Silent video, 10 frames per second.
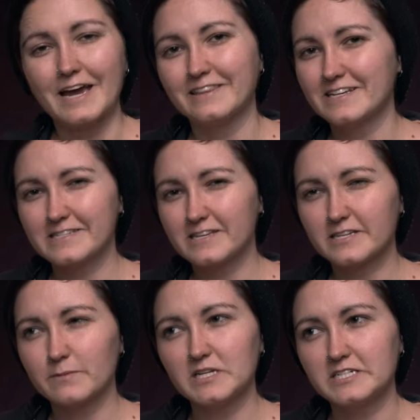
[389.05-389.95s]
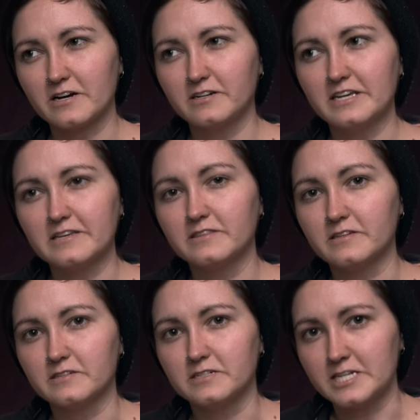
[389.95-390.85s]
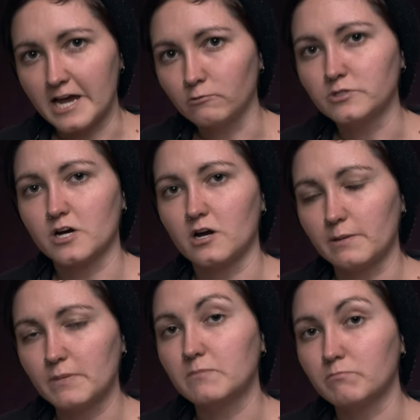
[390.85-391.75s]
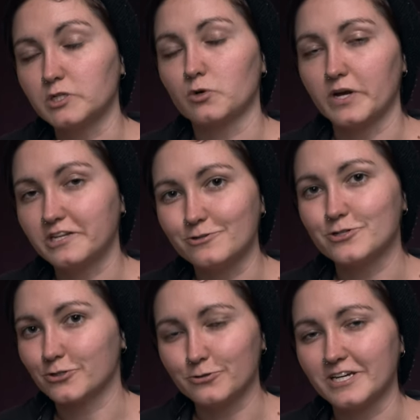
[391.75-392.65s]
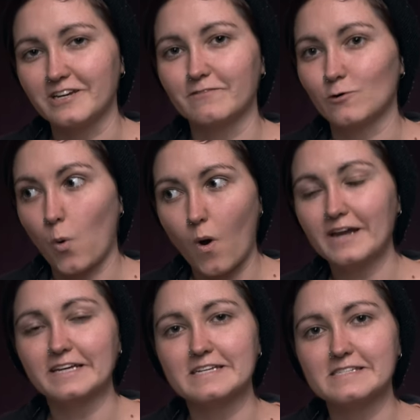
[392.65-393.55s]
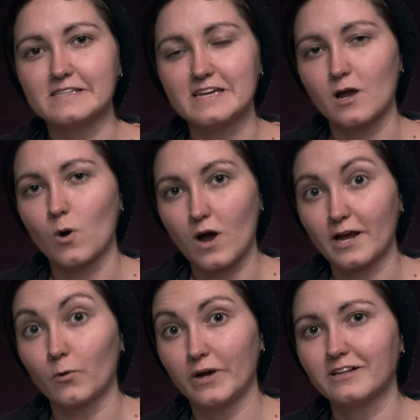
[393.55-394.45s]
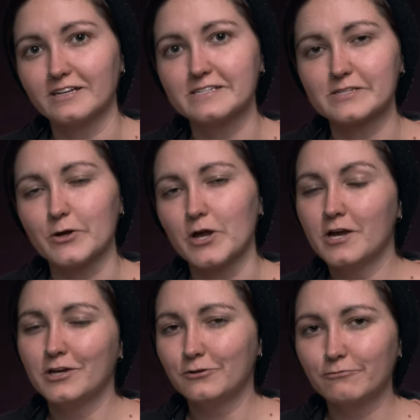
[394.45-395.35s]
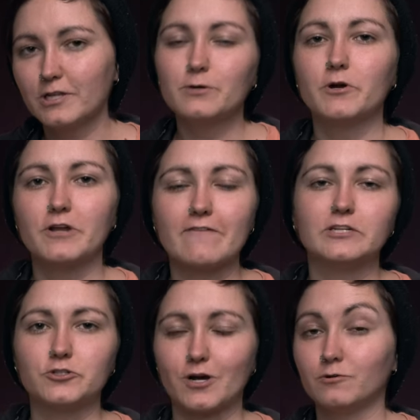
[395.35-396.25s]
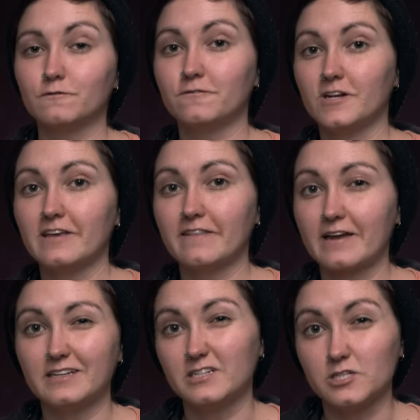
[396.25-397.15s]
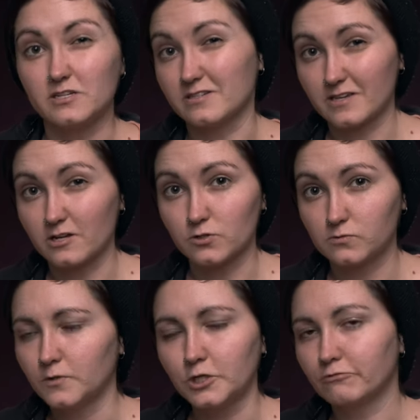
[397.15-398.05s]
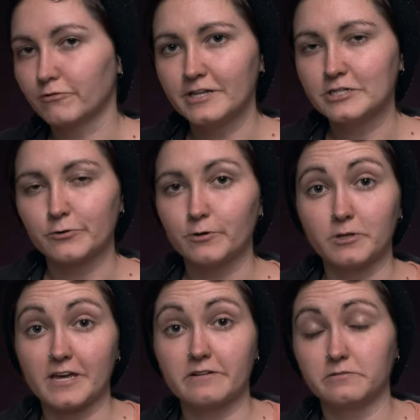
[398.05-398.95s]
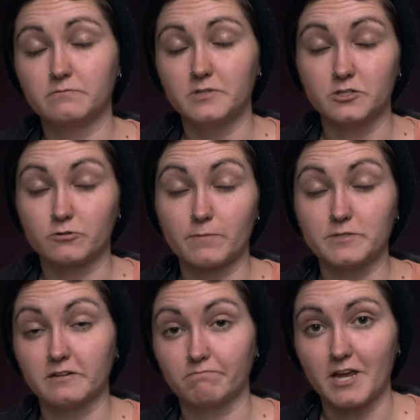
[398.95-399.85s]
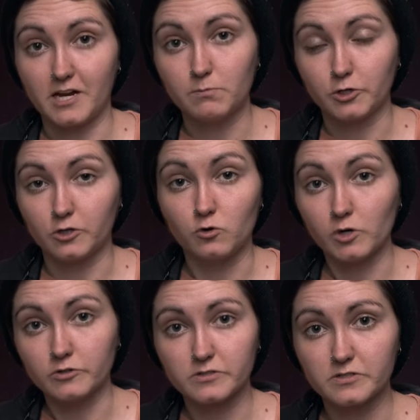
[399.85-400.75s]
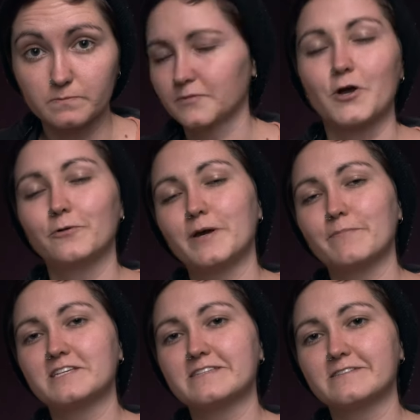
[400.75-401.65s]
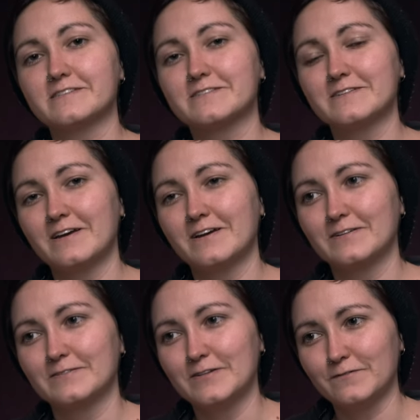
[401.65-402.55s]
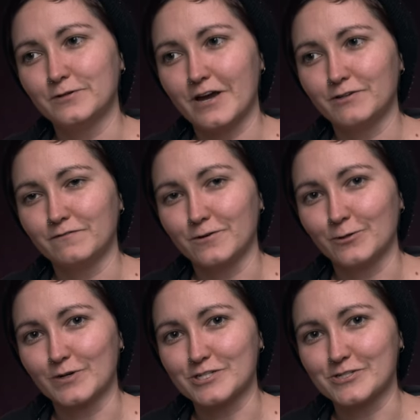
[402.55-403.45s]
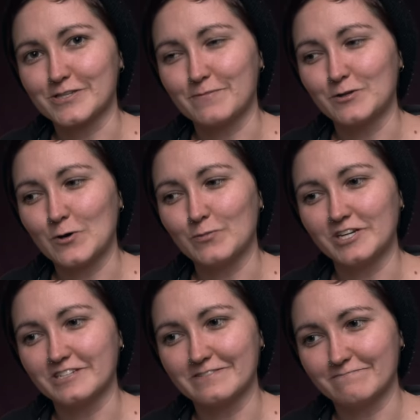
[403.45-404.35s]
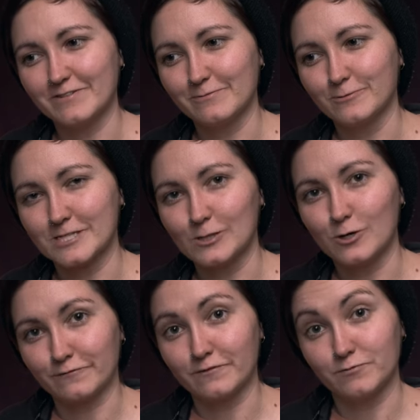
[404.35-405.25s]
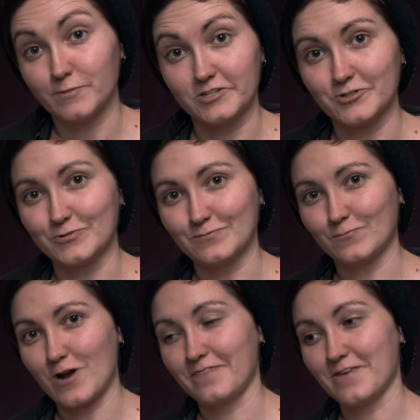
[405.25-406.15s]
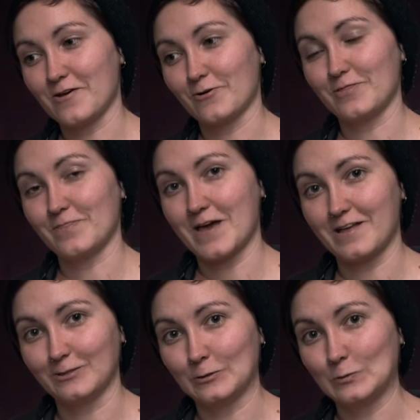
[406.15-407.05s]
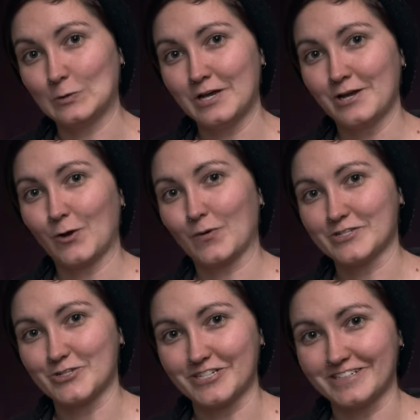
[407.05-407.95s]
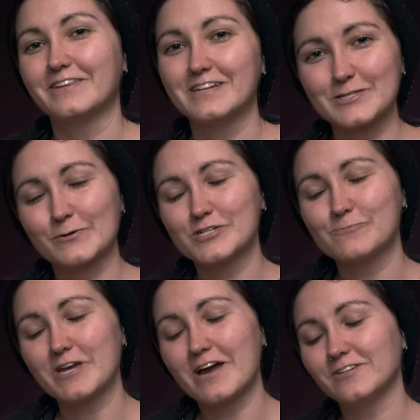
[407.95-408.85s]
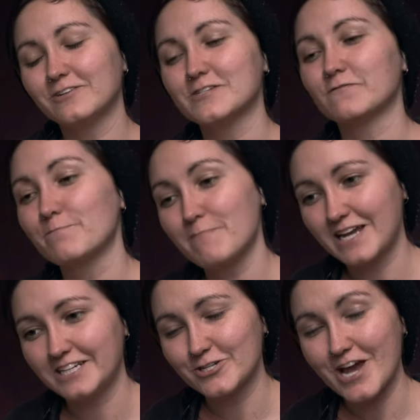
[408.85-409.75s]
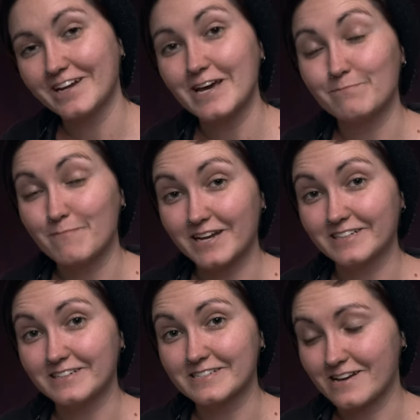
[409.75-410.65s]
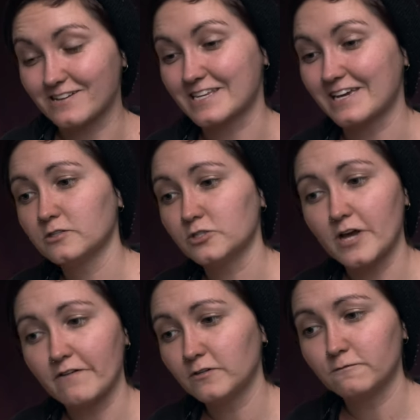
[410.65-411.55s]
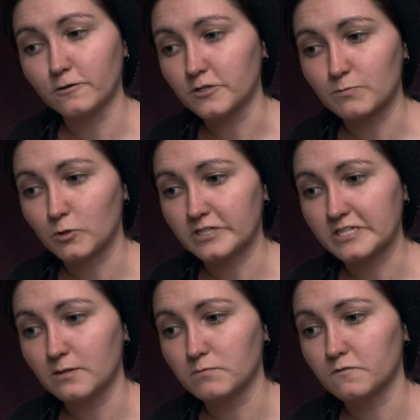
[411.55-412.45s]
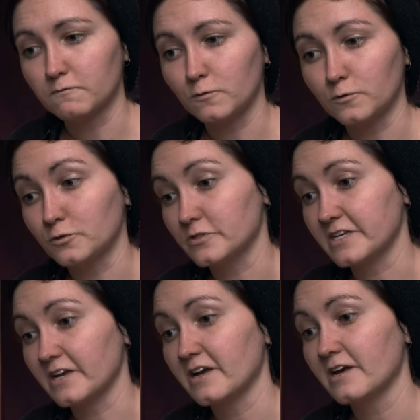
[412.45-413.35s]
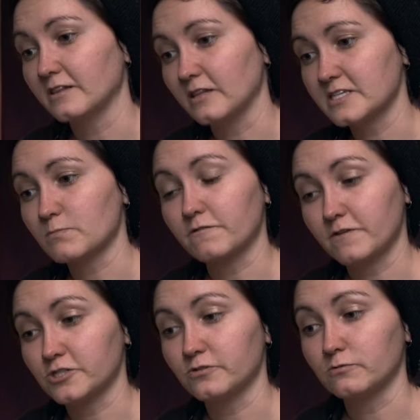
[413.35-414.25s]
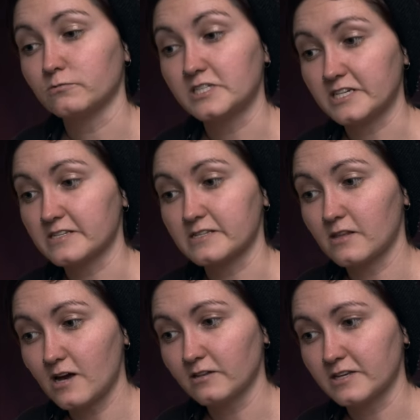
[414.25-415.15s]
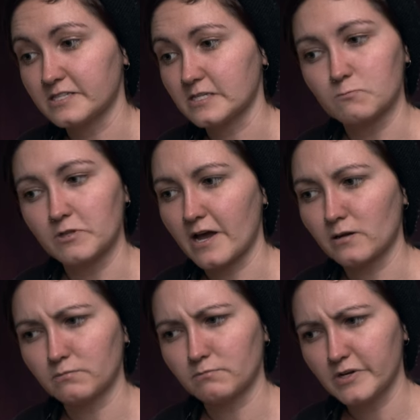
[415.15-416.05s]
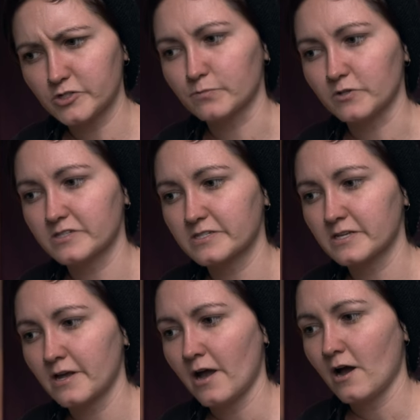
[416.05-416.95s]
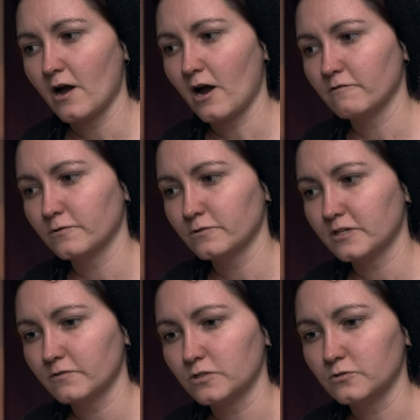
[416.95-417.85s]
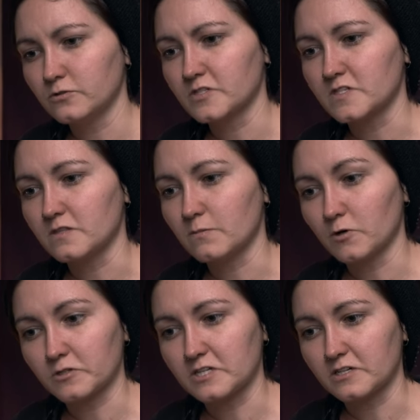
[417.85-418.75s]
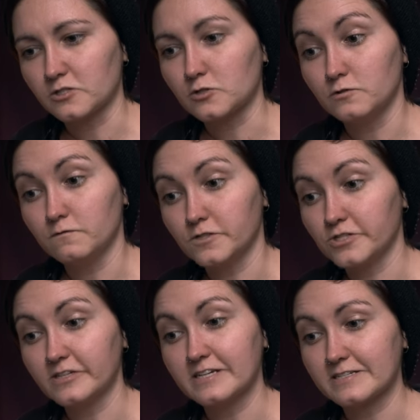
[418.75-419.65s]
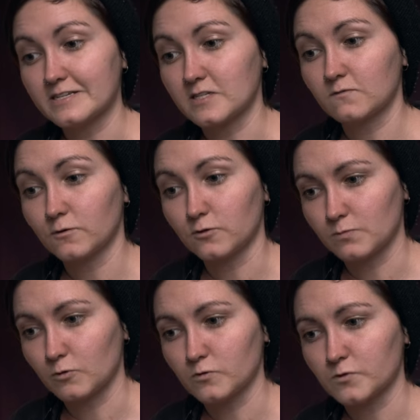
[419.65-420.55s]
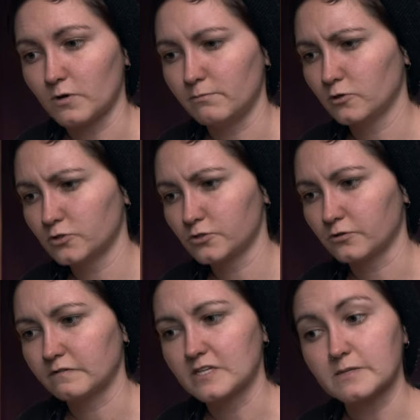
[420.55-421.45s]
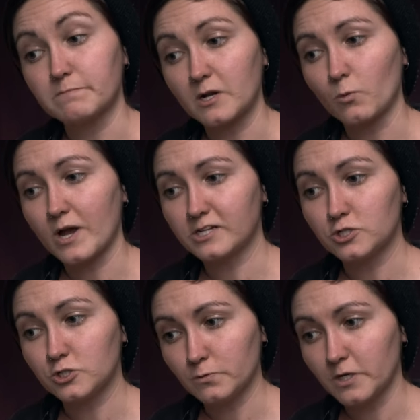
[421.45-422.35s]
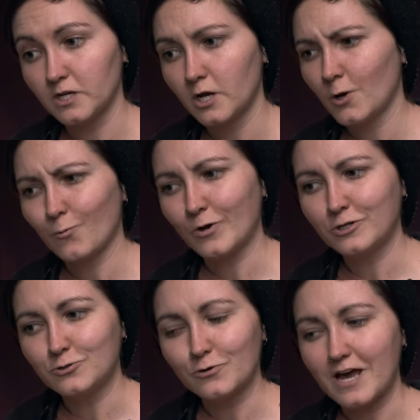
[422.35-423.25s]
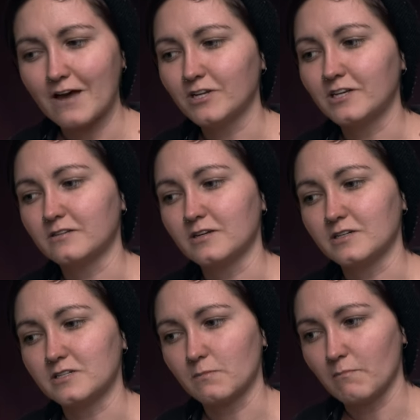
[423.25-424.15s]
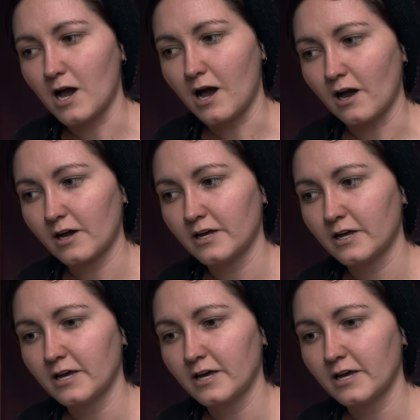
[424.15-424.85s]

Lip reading: And these things can be done in the downtime in between shooting quite easily and quite quickly. So you really won't have any trouble fitting that into your schedule. You can really do it without interrupting anybody almost. So I hope that makes sense. If you have any further questions, let me know, because there was a lot of information right there in that little question. The next question we have here is from Maddie Jade, and Maddie is asking, do you have any focus pulling tips for using less professional DSLR lenses without measurements? I've only ever used the monitor to visually assess focus pulls, so I'm not sure if there's a better way to do it when you don't have anything to mark.